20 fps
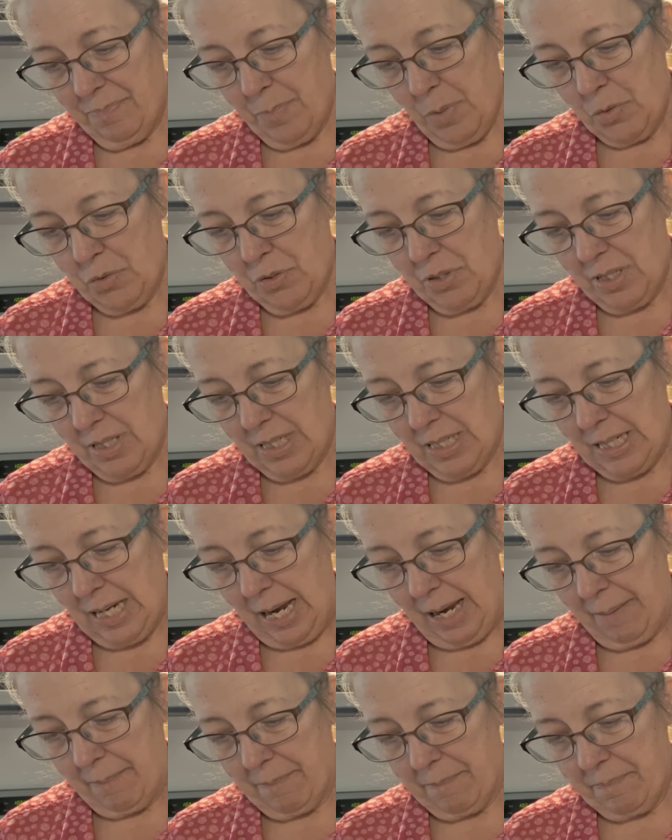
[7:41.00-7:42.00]
Most of the
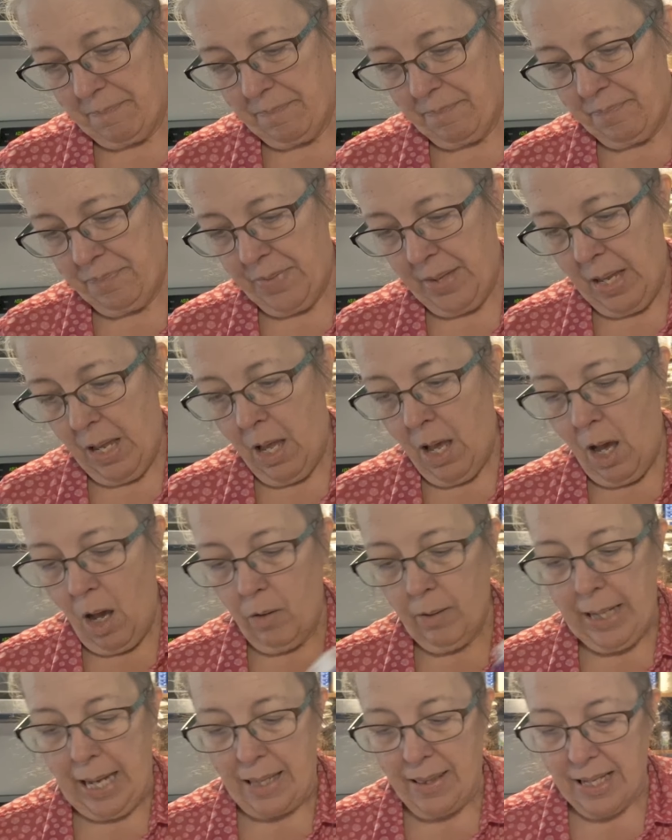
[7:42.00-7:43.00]
time.
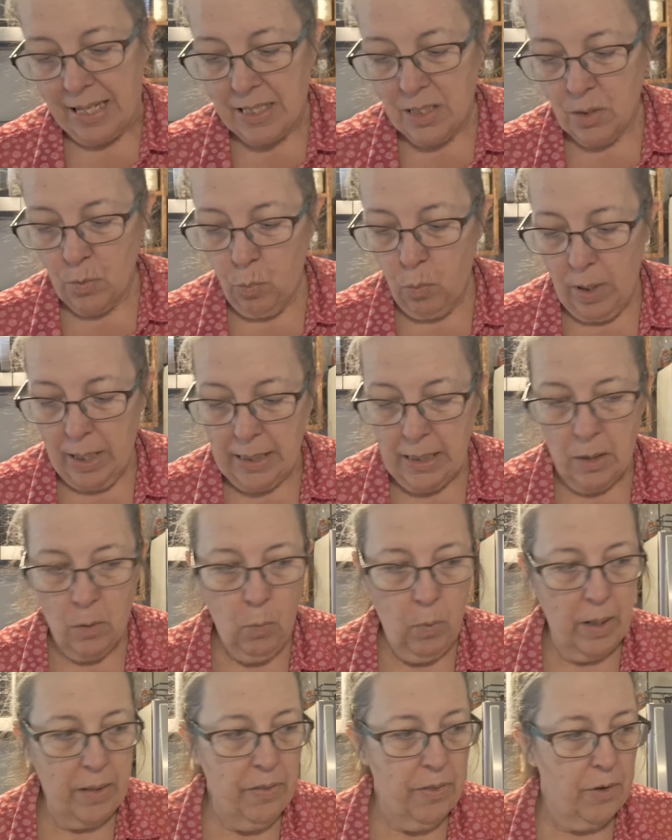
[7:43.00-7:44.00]
Okay, that's one
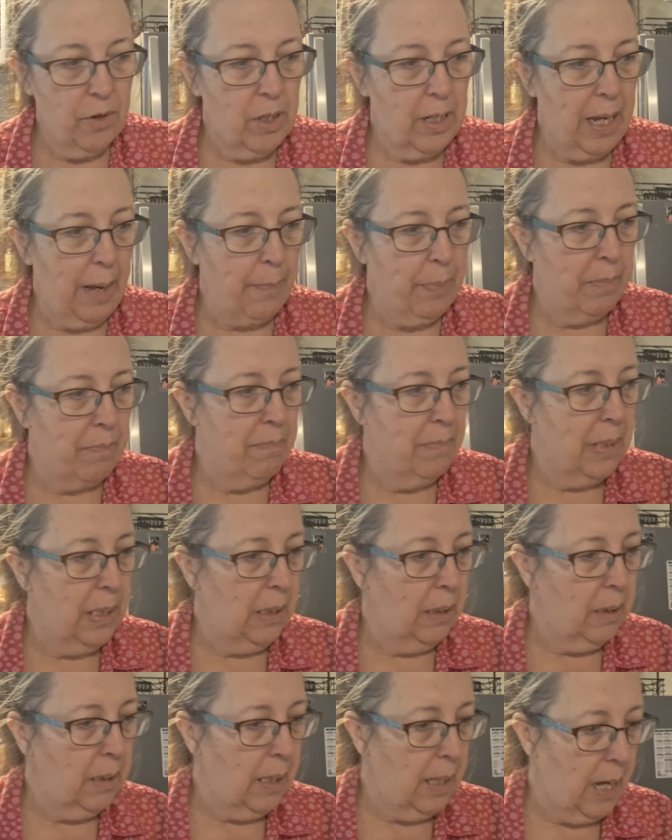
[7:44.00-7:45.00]
and one third cup of
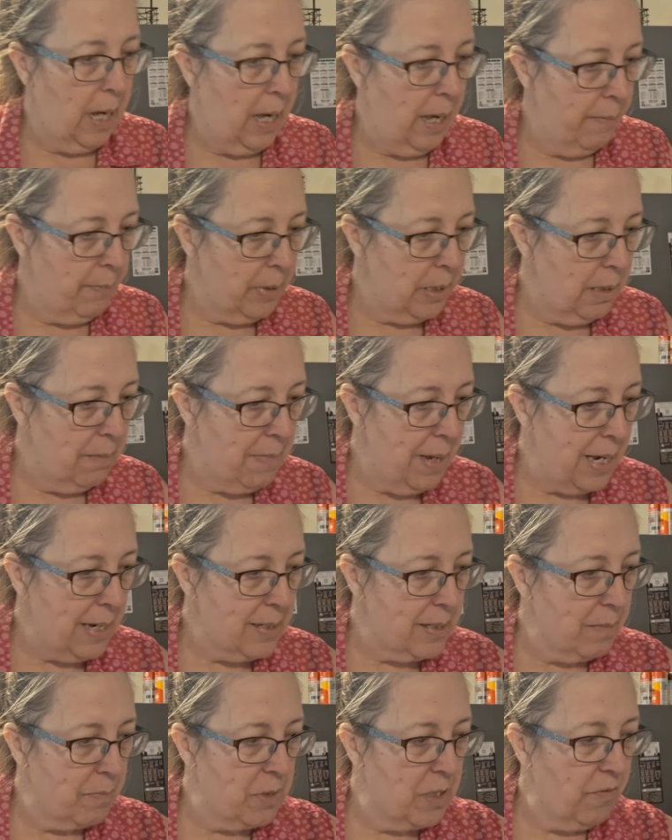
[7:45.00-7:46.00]
milk. I'm gonna
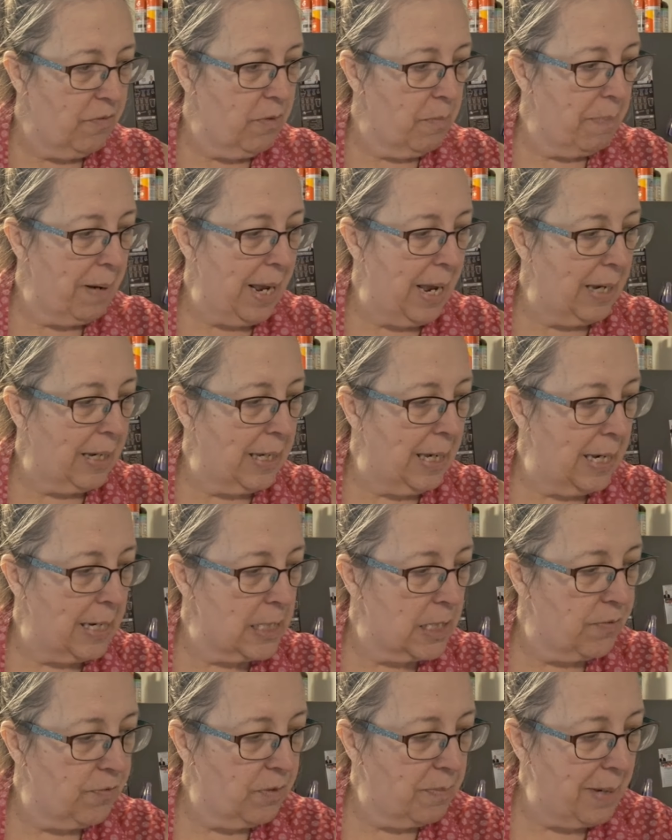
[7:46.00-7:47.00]
make some different
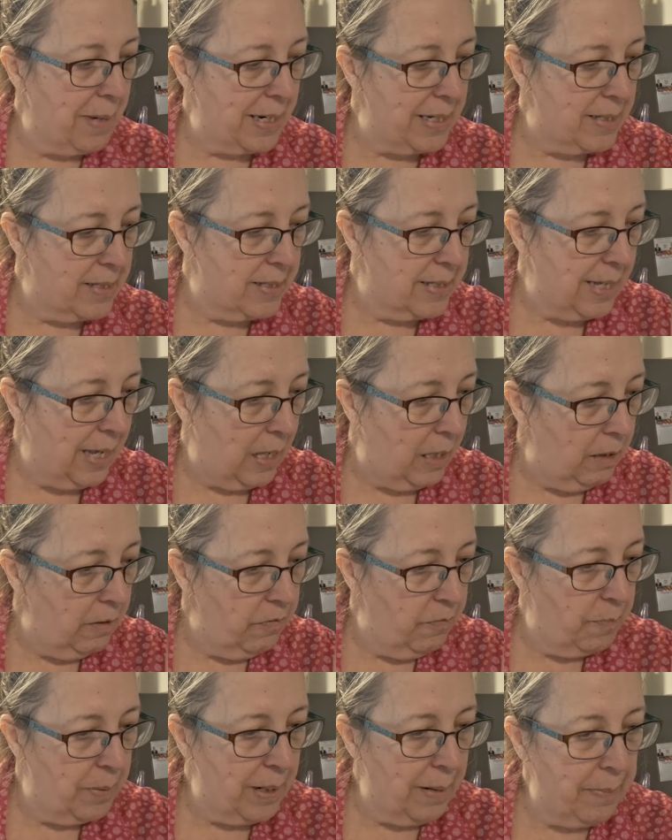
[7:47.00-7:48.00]
pancakes for
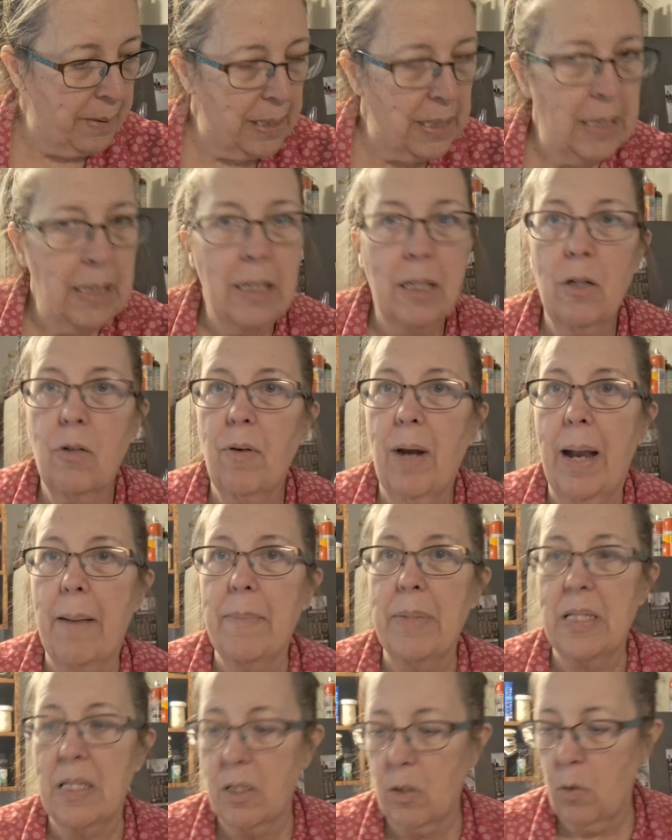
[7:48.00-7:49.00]
myself, but I'm gonna get
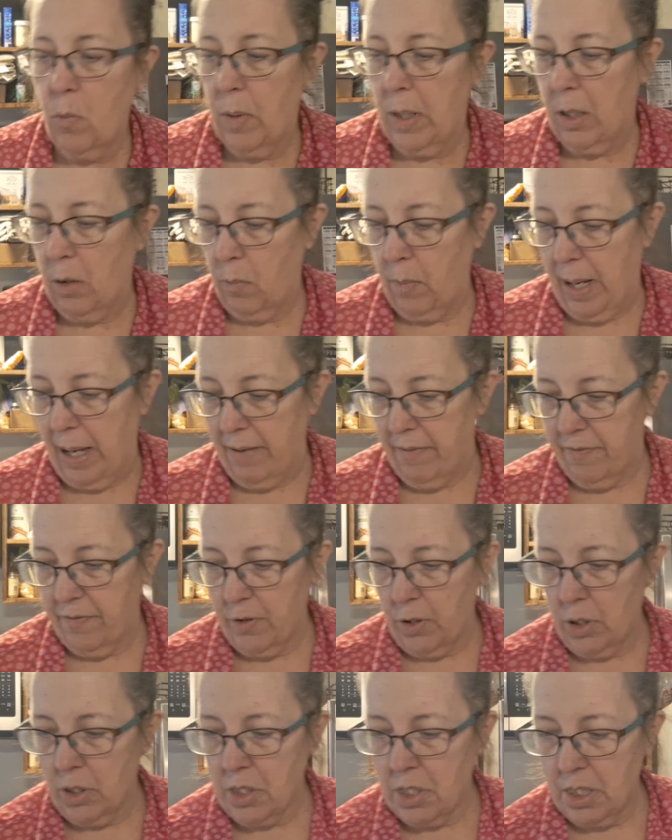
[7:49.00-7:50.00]
grandma squared away
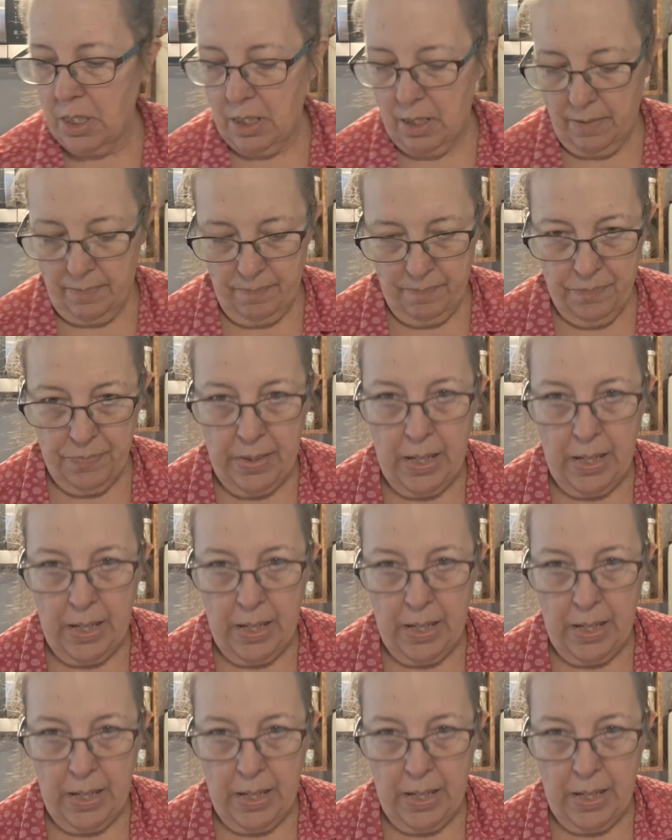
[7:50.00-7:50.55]
first.